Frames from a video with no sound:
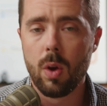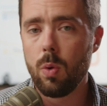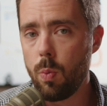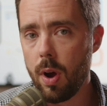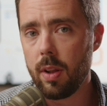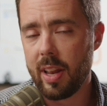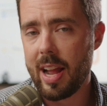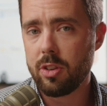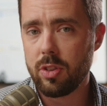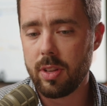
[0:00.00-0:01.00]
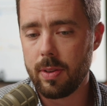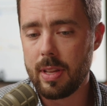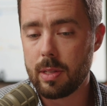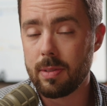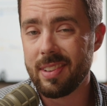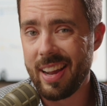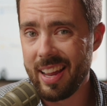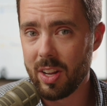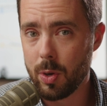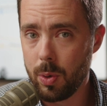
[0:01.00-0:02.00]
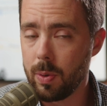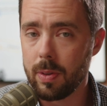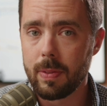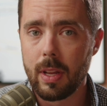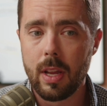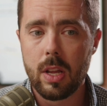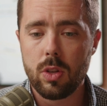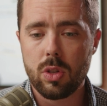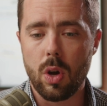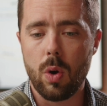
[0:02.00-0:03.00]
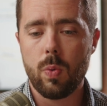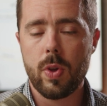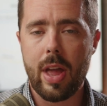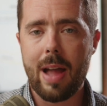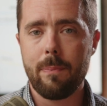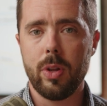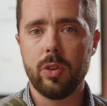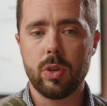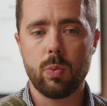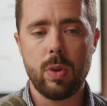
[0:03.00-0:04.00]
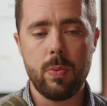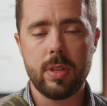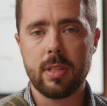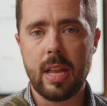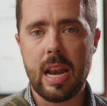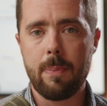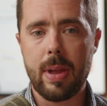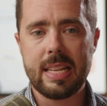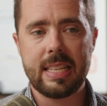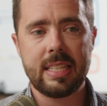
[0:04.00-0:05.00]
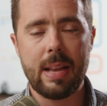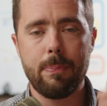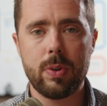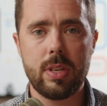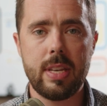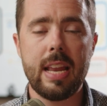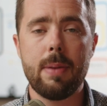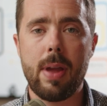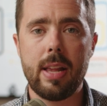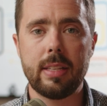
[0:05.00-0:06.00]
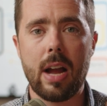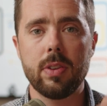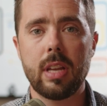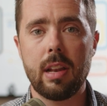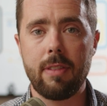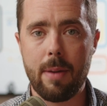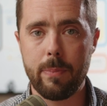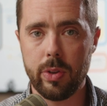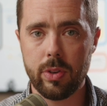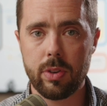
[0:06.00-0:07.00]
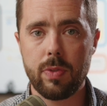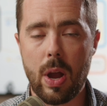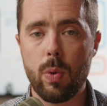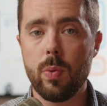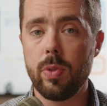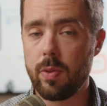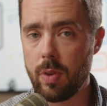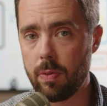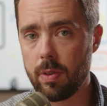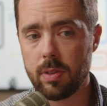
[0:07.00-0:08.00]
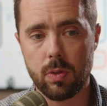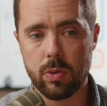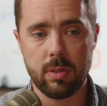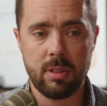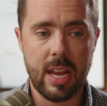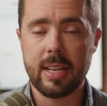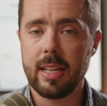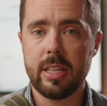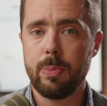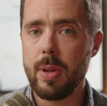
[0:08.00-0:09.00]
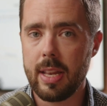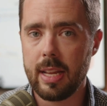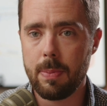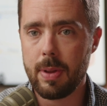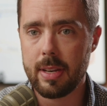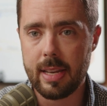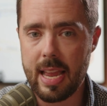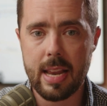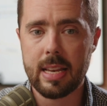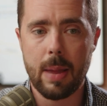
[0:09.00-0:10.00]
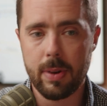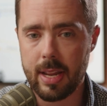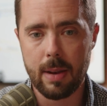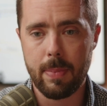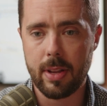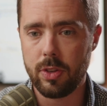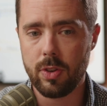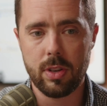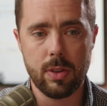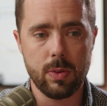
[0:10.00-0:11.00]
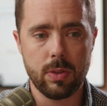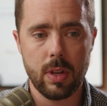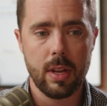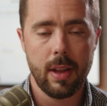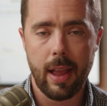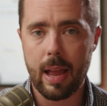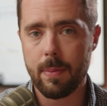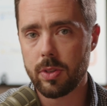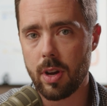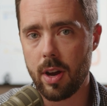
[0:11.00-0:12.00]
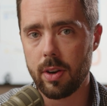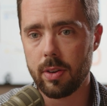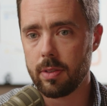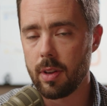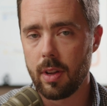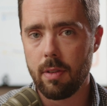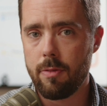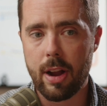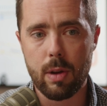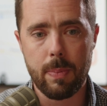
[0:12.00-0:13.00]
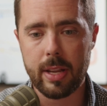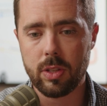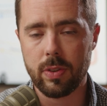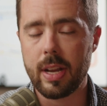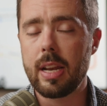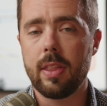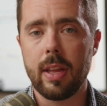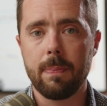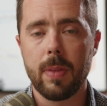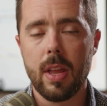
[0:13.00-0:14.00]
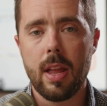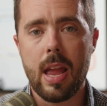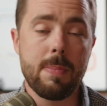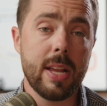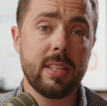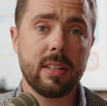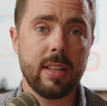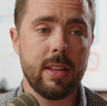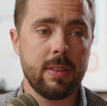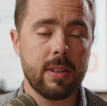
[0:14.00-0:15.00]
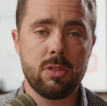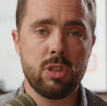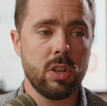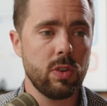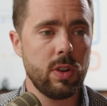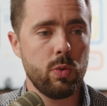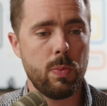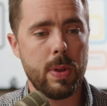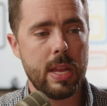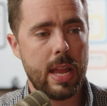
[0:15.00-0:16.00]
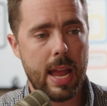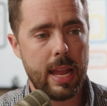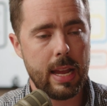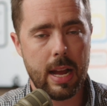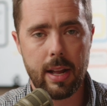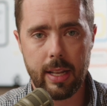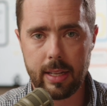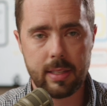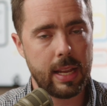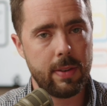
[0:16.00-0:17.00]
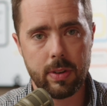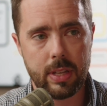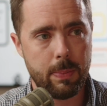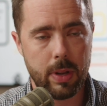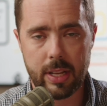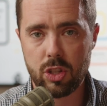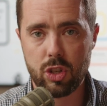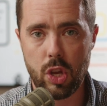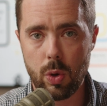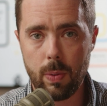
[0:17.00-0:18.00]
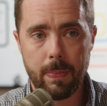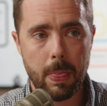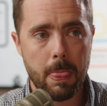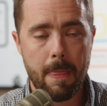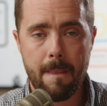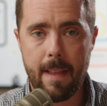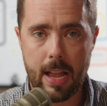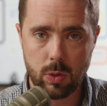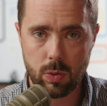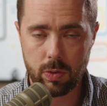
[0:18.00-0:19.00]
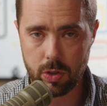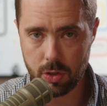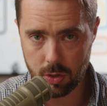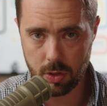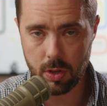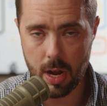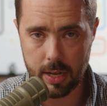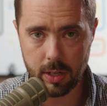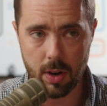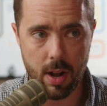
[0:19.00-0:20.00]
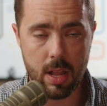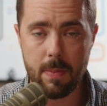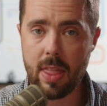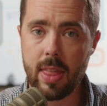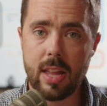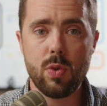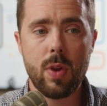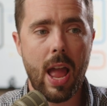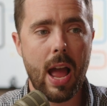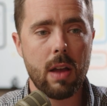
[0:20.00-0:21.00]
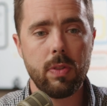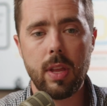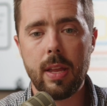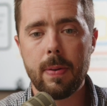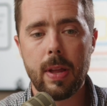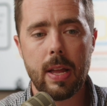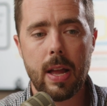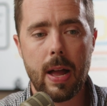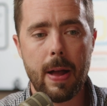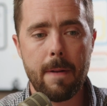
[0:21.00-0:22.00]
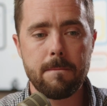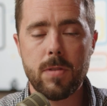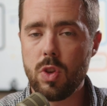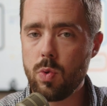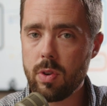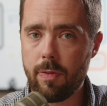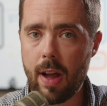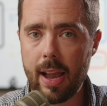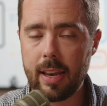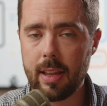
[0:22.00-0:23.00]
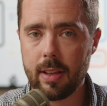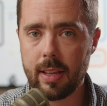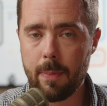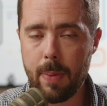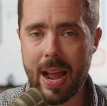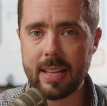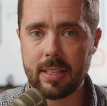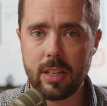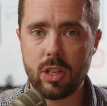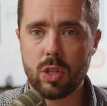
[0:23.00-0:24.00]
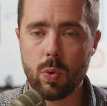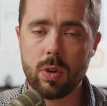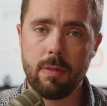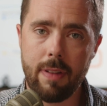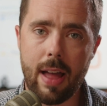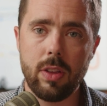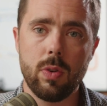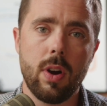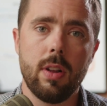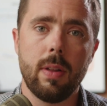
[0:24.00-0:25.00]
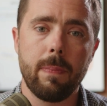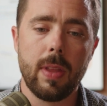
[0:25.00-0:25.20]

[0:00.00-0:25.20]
Well, it actually is kind of cool. So with App Builder, we would stand up a separate database outside of App Builder that we would then reference. So technically speaking, it could be any type of database. You could use Amazon or Firebase or anything. And basically, consider it would be a uh, like say for example a SKU as the uh, as a column, and then you would have the um, unified capacity sort value column.